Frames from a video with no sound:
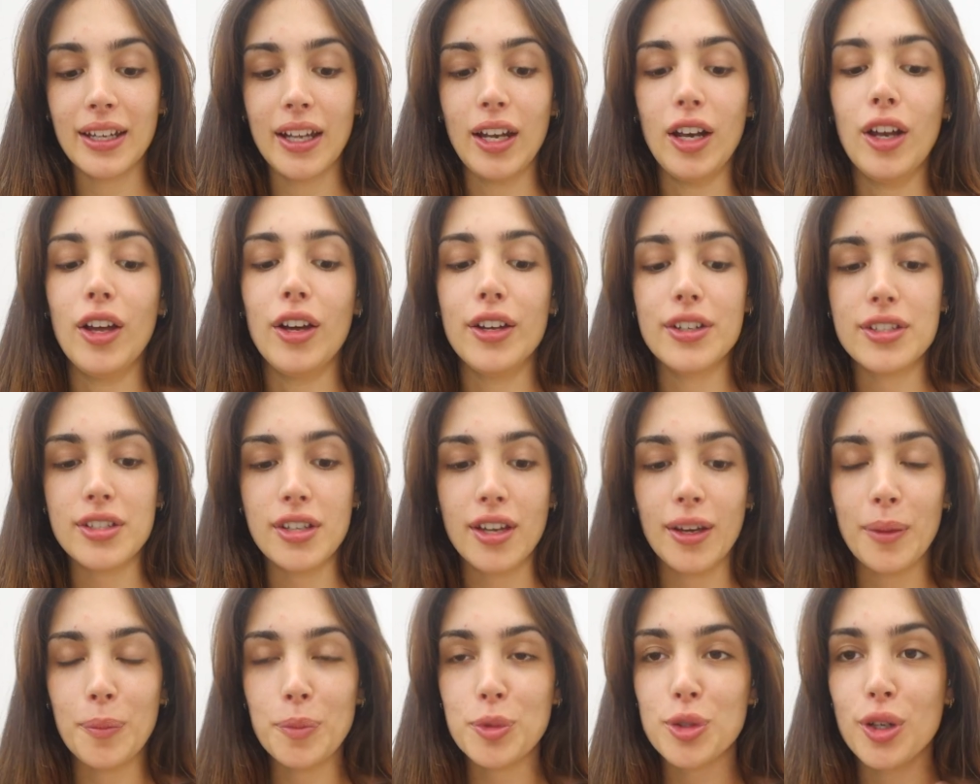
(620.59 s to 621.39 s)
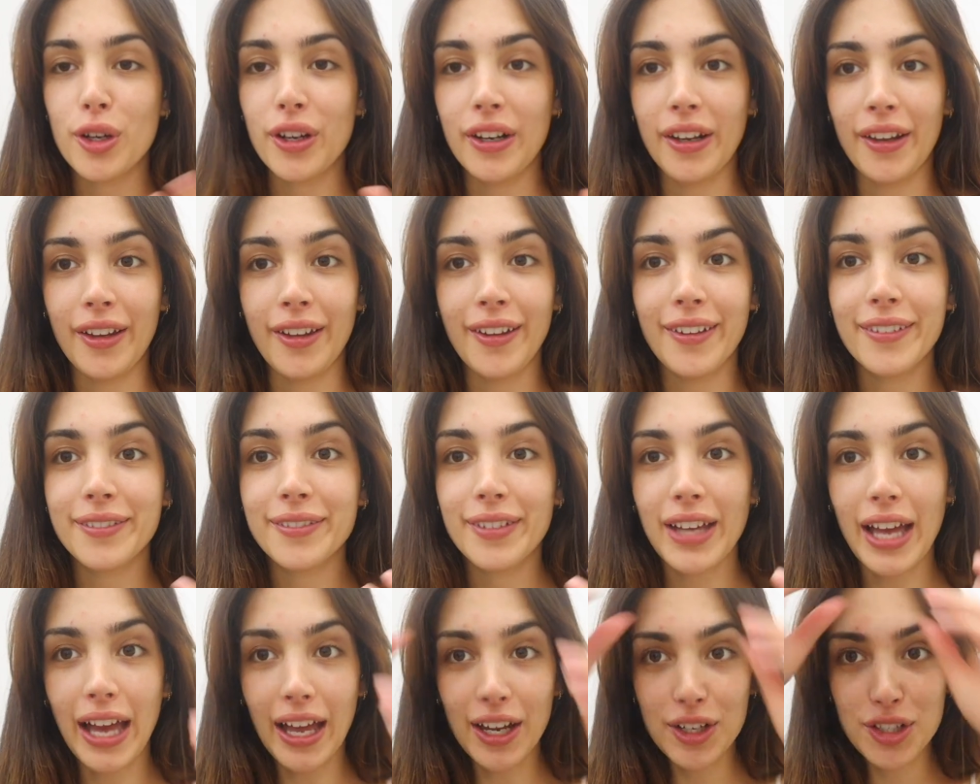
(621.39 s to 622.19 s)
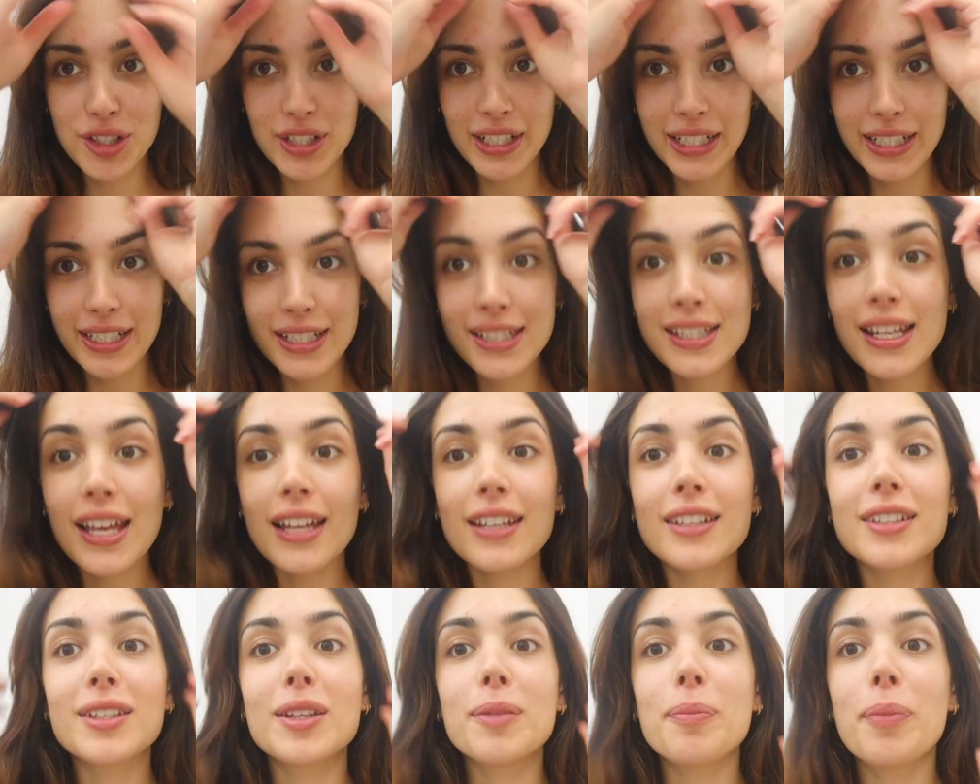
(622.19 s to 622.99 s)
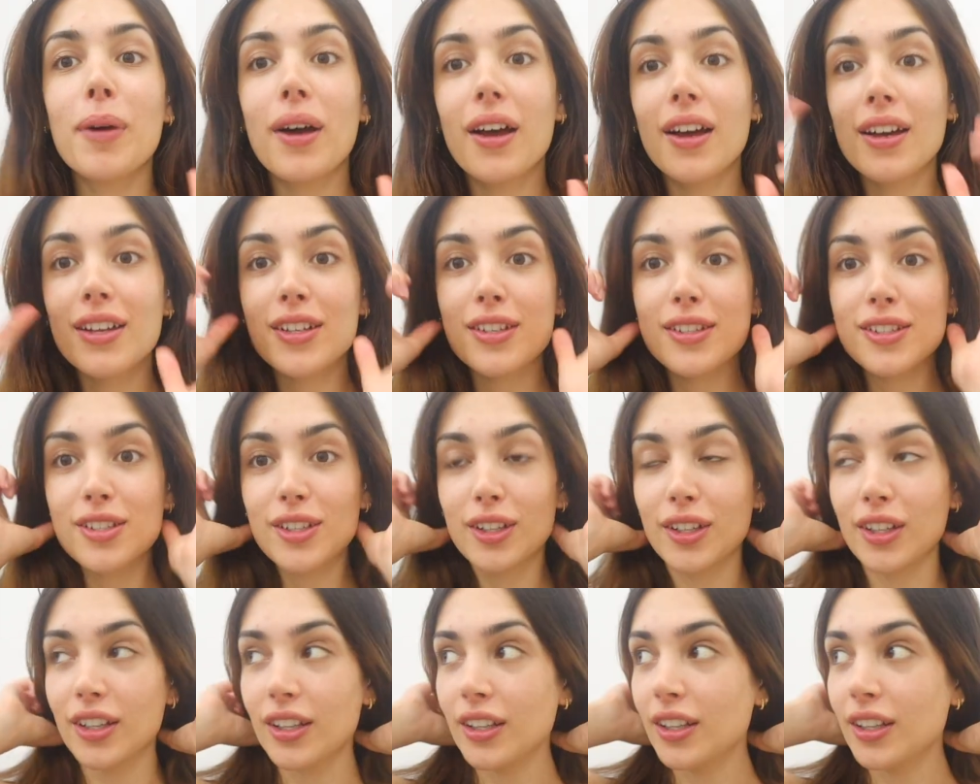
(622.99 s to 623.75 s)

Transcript: a lot of time trying to actually send the parcel